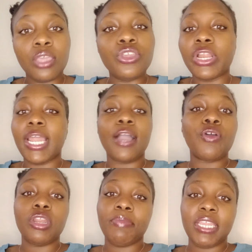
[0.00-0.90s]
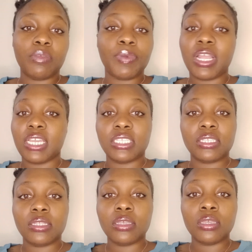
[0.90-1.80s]
you're not going to be
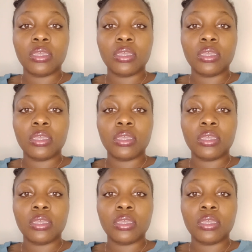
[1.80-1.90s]
depressed.